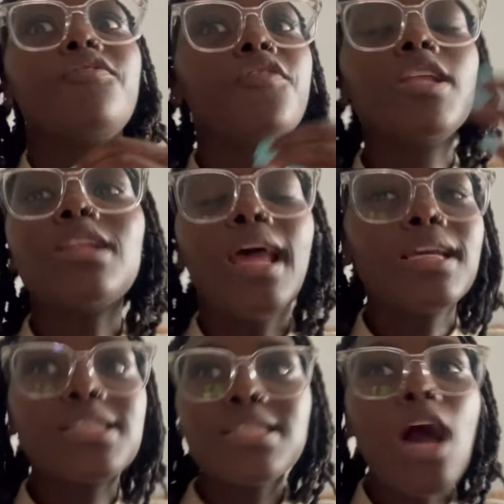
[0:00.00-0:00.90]

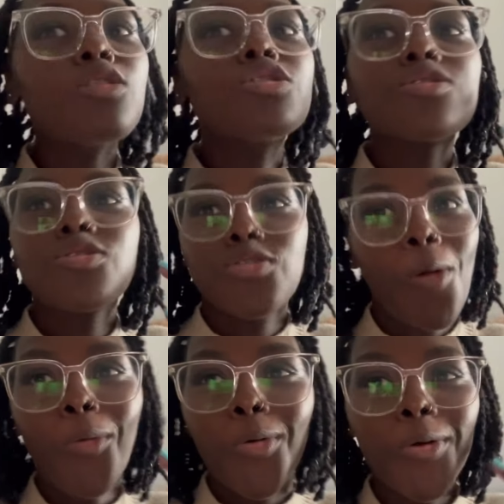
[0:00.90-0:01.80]
it sounds
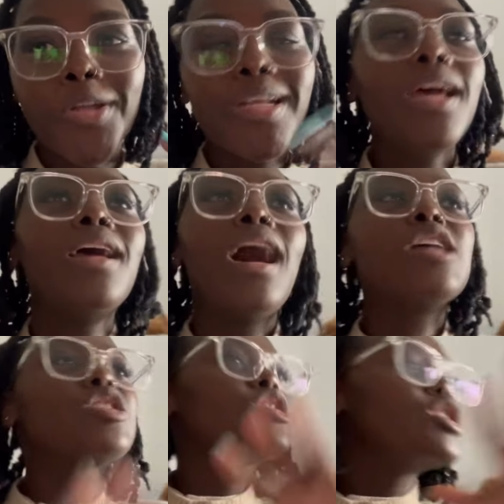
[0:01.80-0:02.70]
so good. I
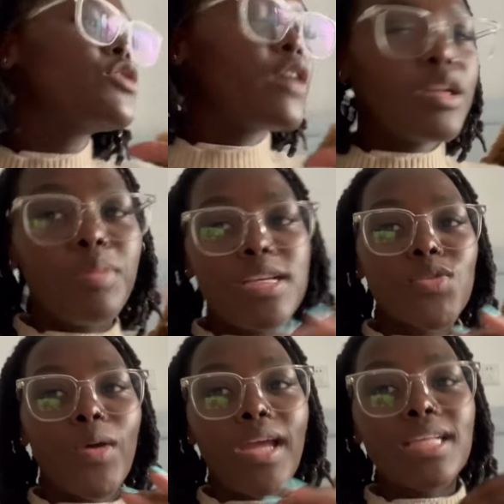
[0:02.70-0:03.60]
just need to find a place
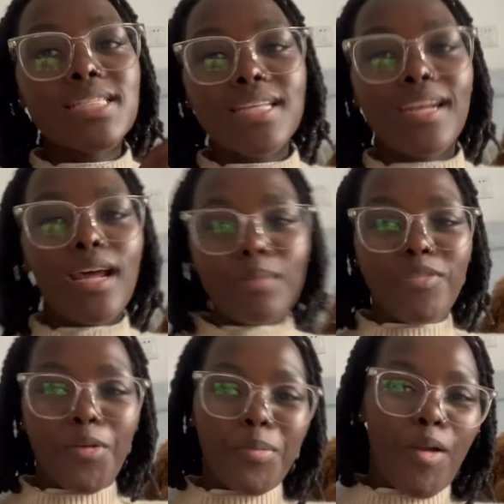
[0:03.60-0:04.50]
where I can set it up
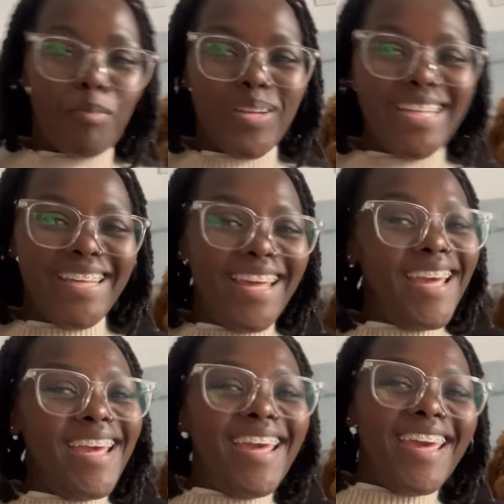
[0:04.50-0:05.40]
very properly.
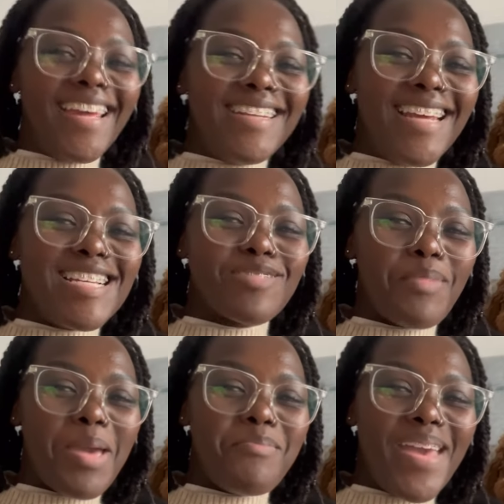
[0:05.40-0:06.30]
And here's
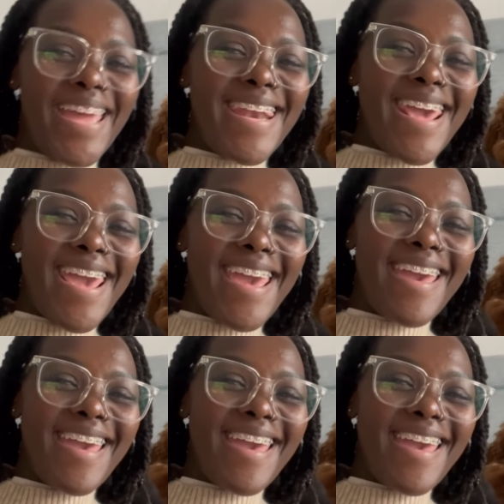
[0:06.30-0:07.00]
my mane.